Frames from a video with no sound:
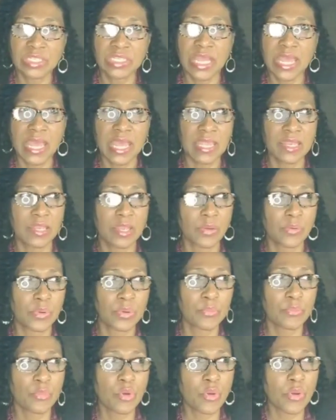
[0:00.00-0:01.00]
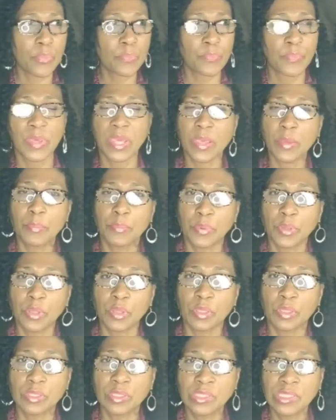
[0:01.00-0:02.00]
that there were more
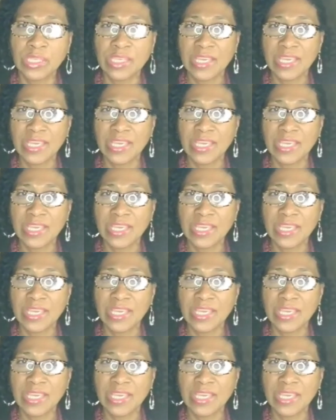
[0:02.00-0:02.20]
people